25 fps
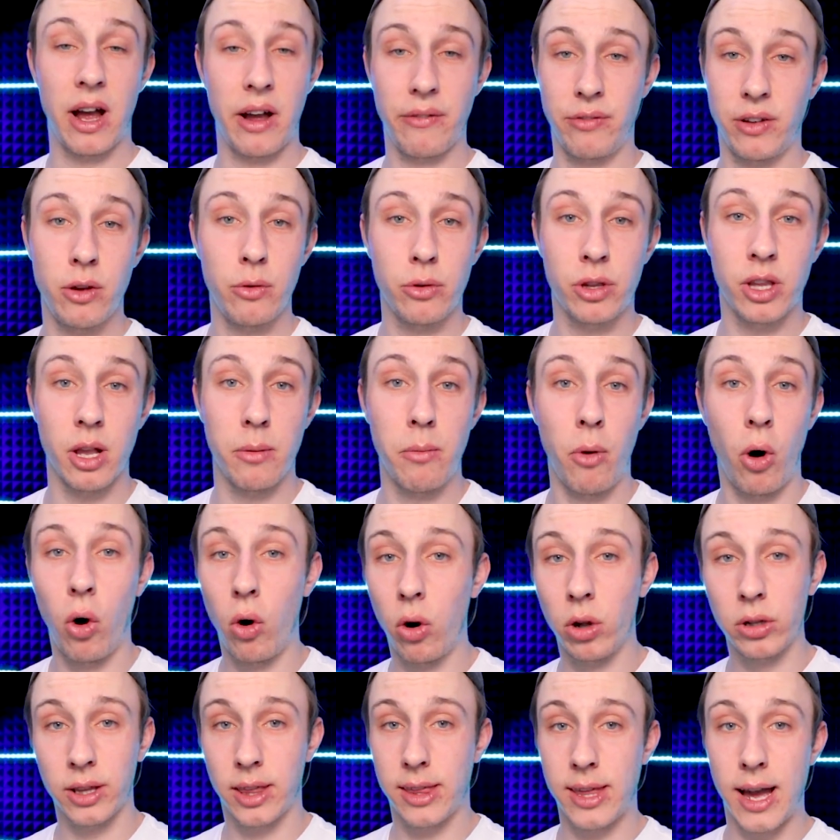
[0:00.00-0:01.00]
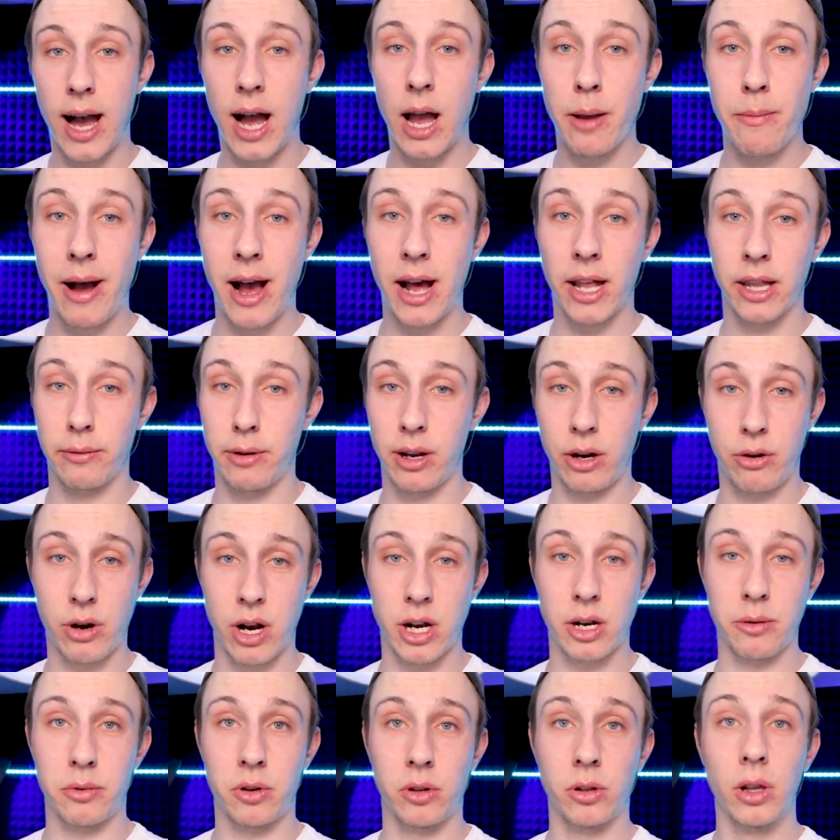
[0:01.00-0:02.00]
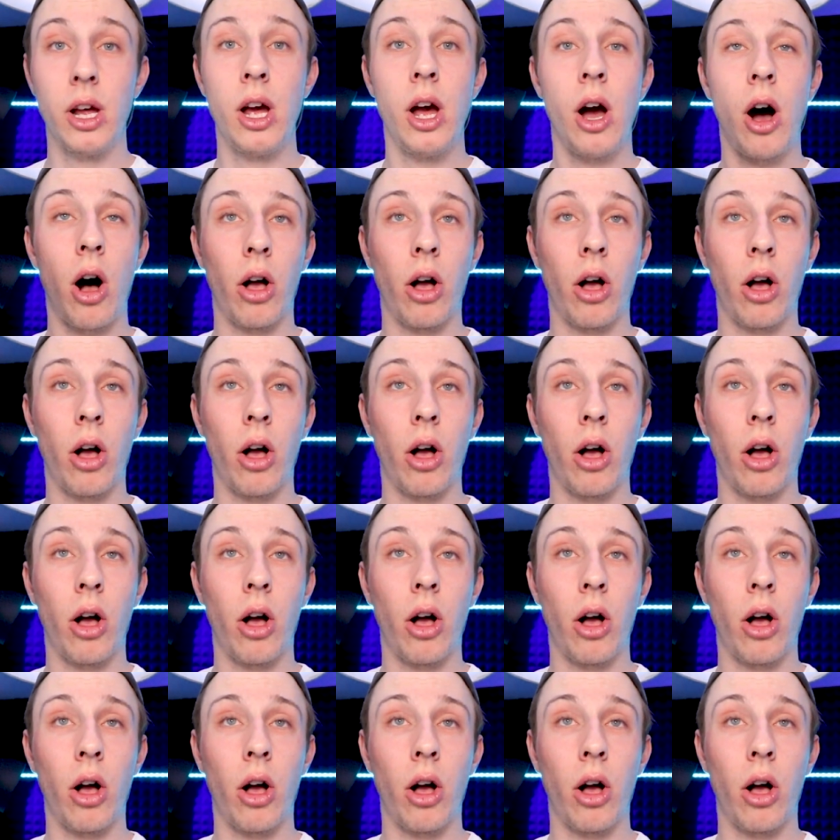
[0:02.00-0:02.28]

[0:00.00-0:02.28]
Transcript: I've used them all the time and they're incredible.